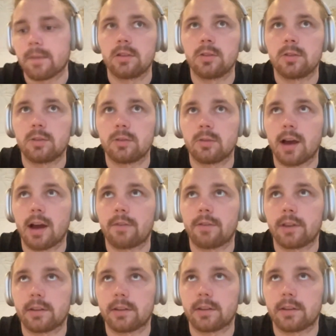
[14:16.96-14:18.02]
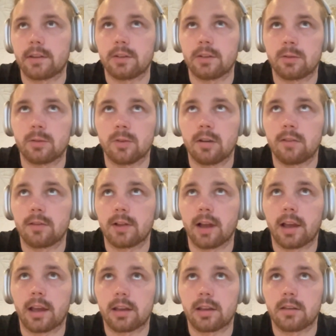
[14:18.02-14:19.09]
you do have this issue of
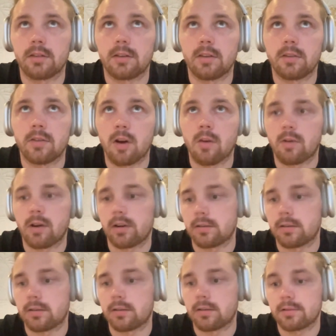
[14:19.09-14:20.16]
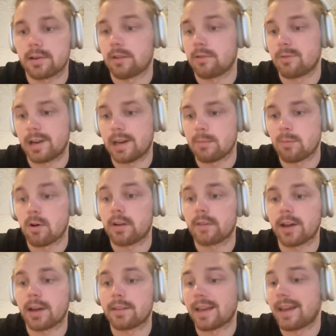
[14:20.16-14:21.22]
like no one can really
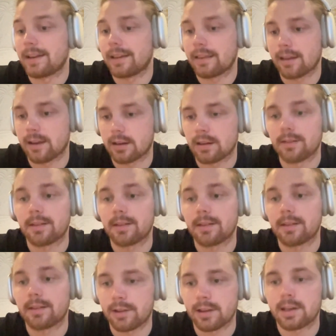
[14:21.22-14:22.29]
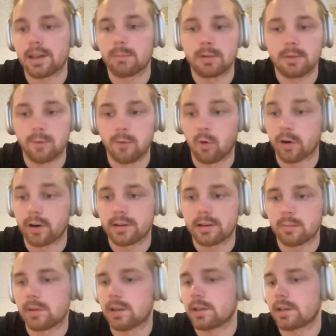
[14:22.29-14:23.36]
monetize anything because everything can be forked a
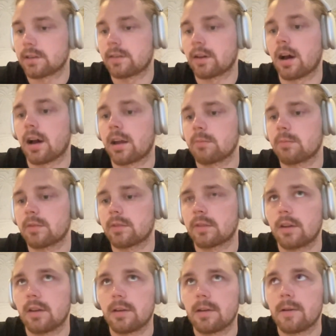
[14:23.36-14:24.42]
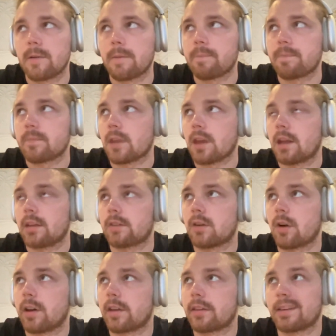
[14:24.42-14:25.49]
million times. And
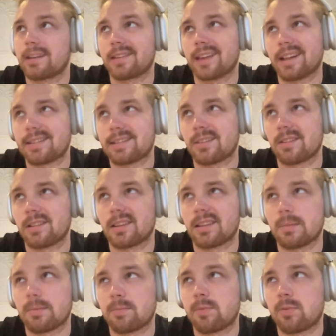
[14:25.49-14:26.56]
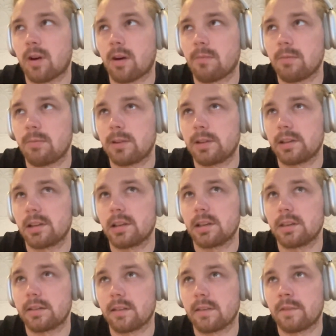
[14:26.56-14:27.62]
so I think that's something that they probably
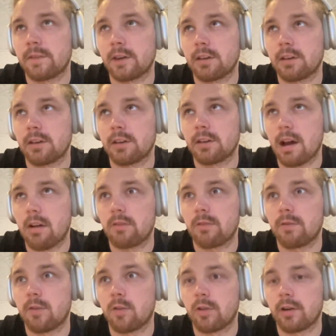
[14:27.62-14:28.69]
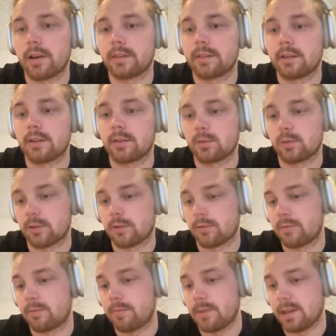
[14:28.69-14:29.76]
need to figure out for it to sort of
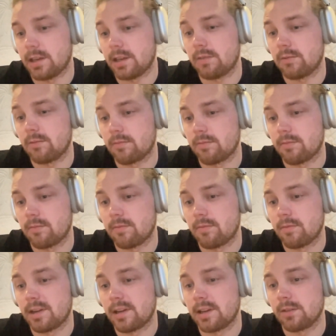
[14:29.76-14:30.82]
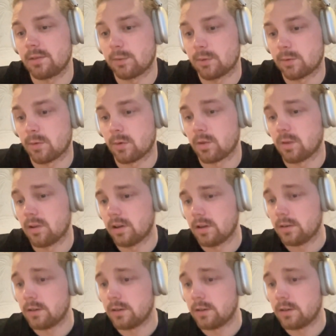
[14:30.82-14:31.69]
be really useful.